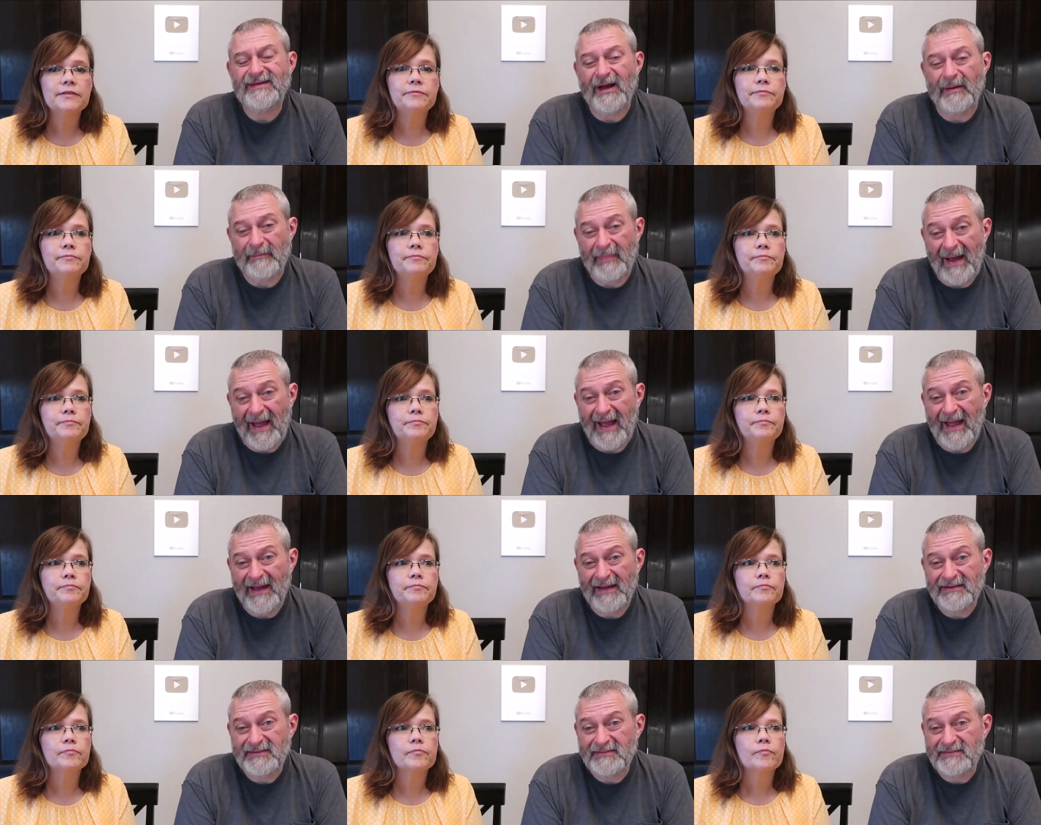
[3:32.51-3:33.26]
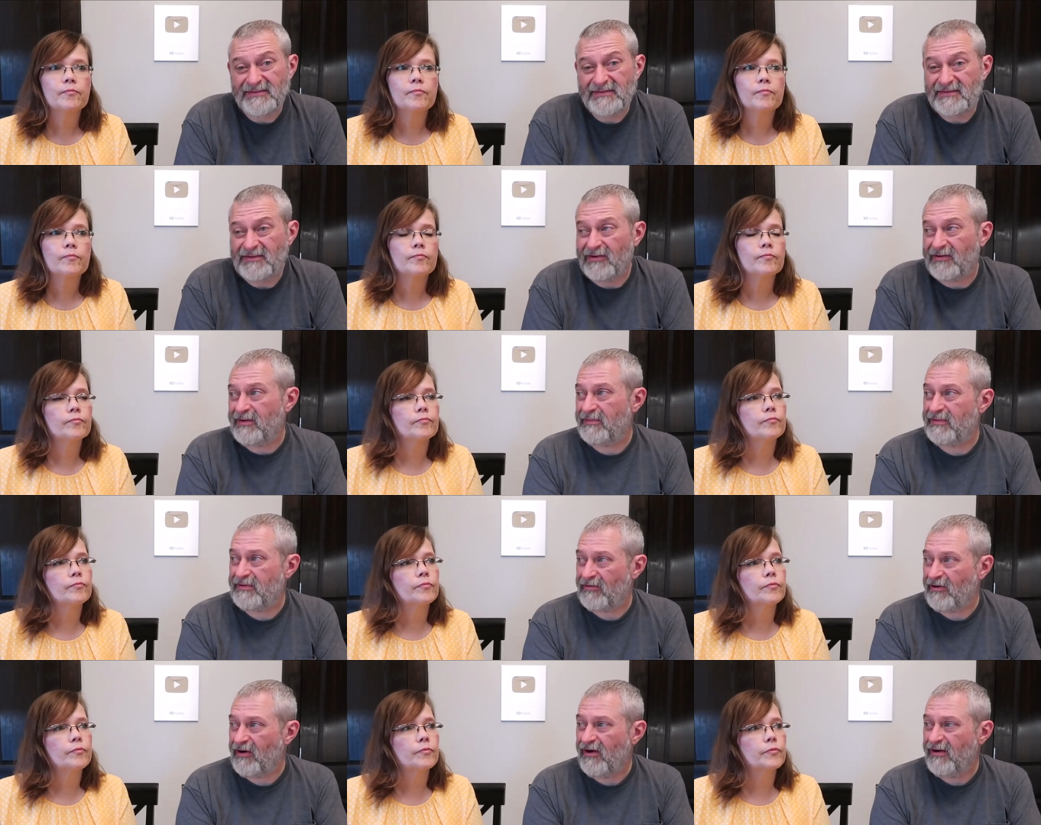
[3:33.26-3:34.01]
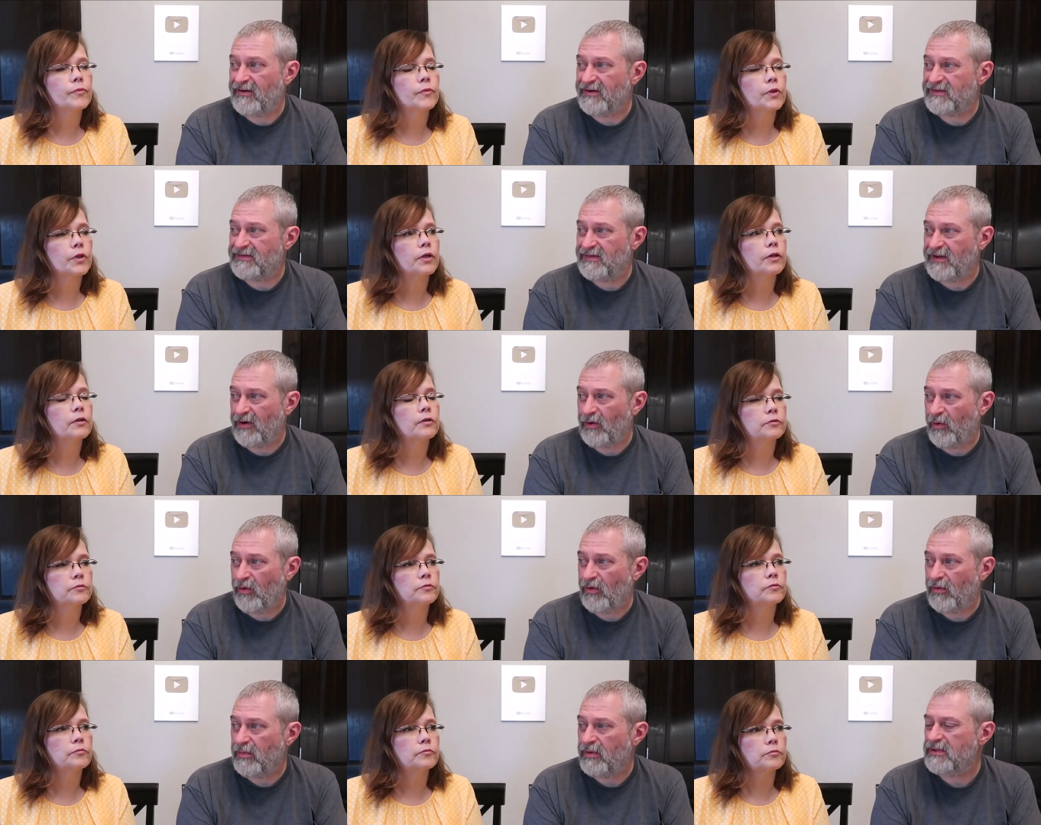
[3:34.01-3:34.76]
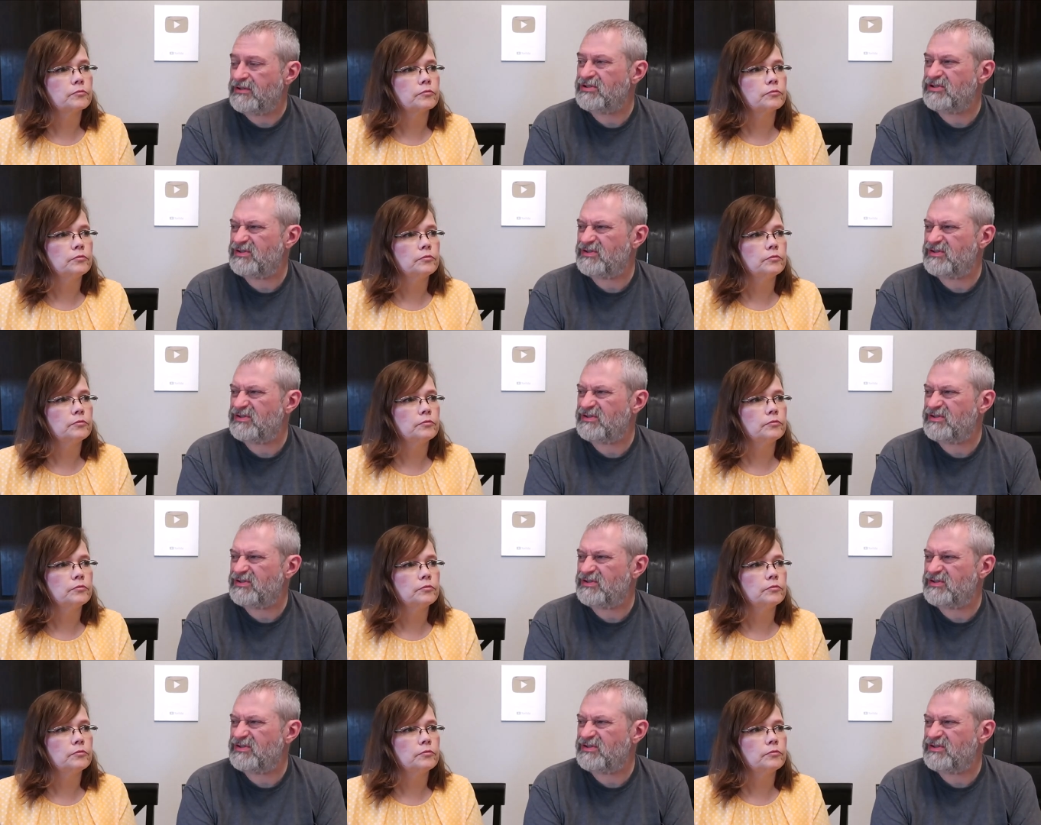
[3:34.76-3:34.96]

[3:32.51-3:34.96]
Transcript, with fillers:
Speaker 1: not bad. Don't get me wrong. It's not horrible. It